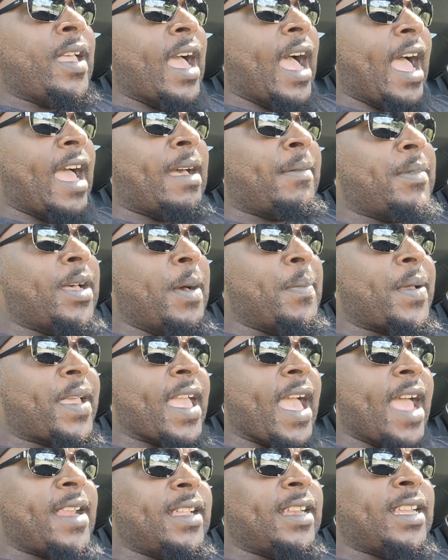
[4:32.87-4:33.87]
I'm
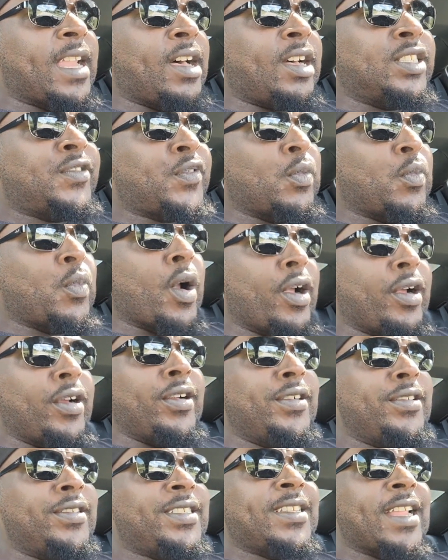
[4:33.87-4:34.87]
kind of lost for
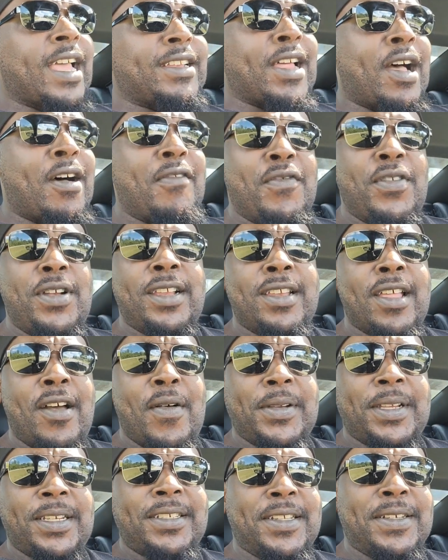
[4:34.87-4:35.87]
words. I don't really
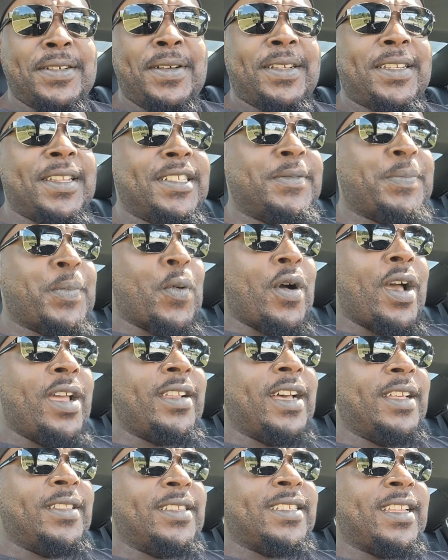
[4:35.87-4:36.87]
know what to do at this
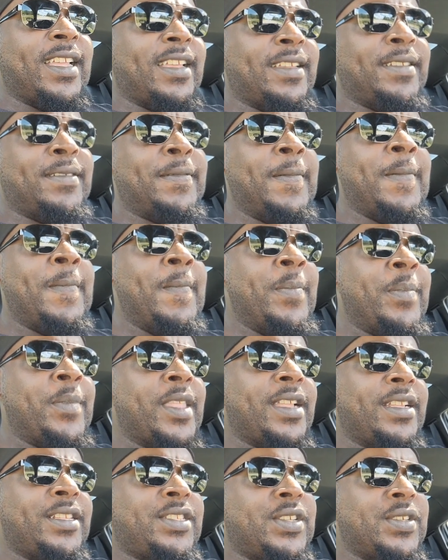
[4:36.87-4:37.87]
point, other than
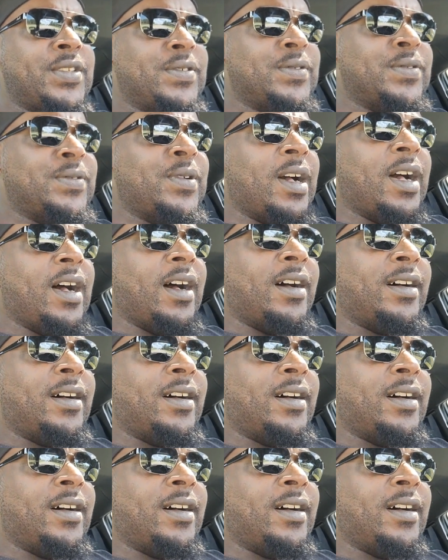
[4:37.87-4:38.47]
to